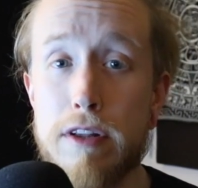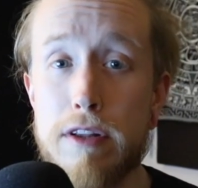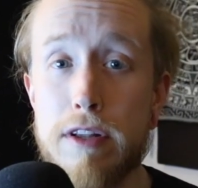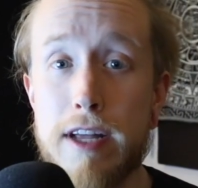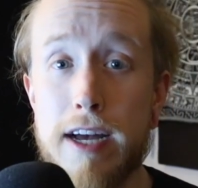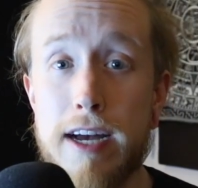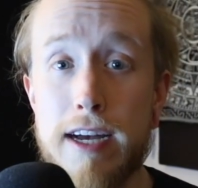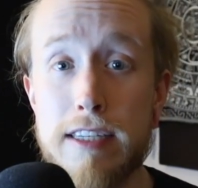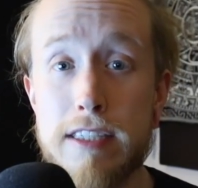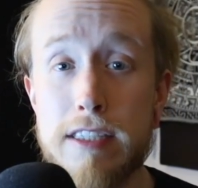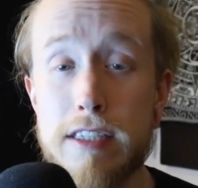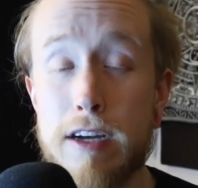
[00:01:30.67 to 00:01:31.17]

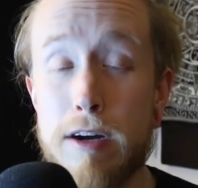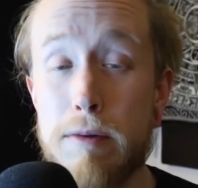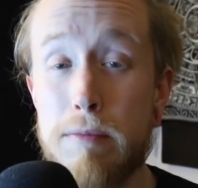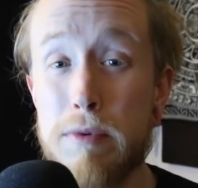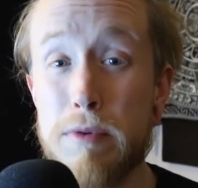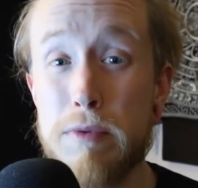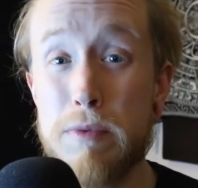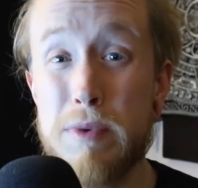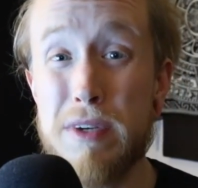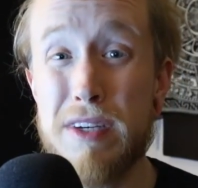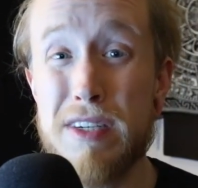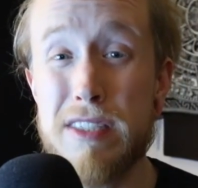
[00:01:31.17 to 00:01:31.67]
last
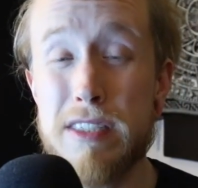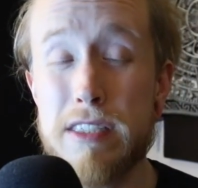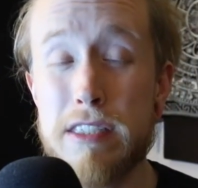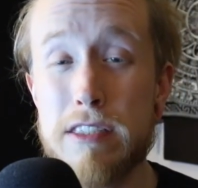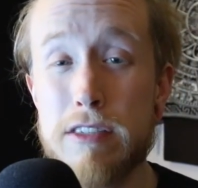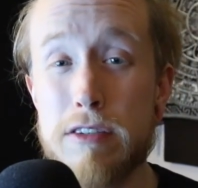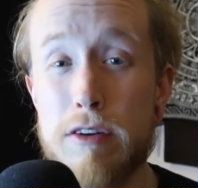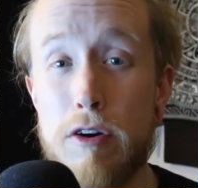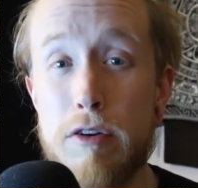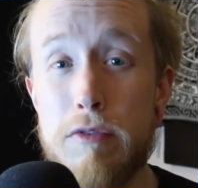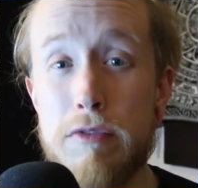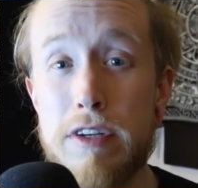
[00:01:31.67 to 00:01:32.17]
couple weeks
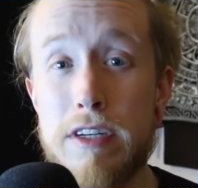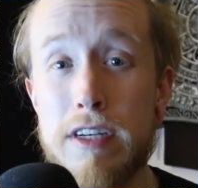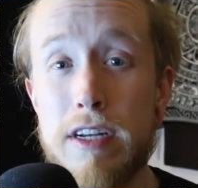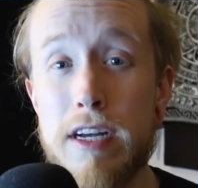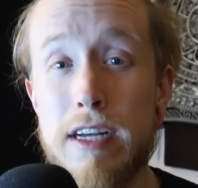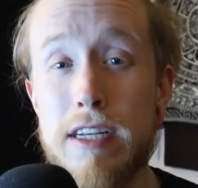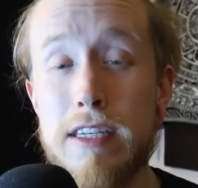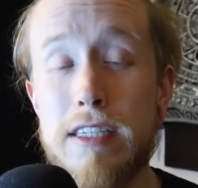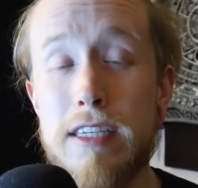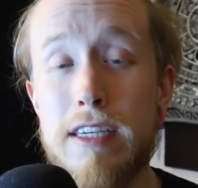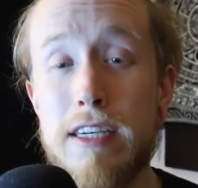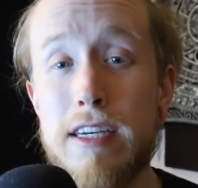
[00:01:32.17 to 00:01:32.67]
is COVID
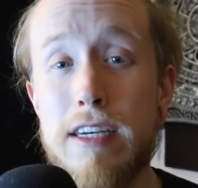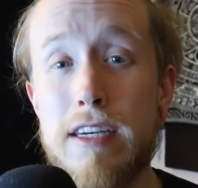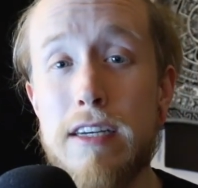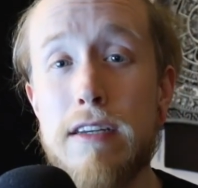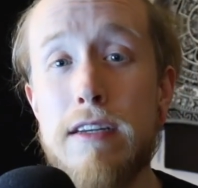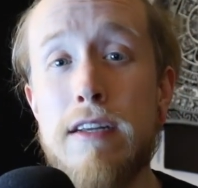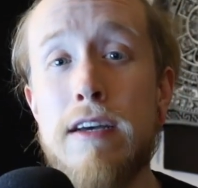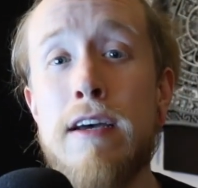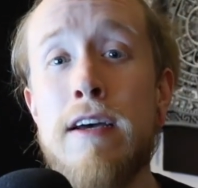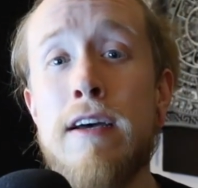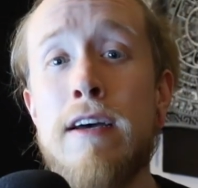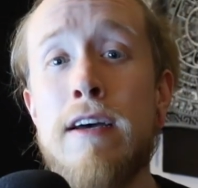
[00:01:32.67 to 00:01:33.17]
19.